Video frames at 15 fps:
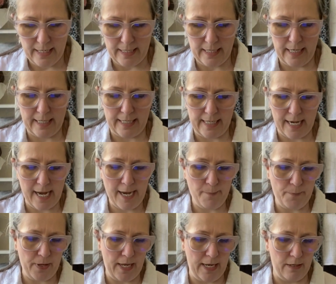knitted
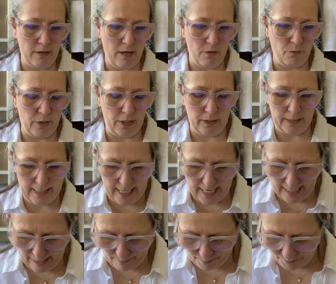up in real
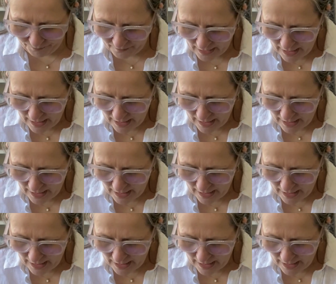time.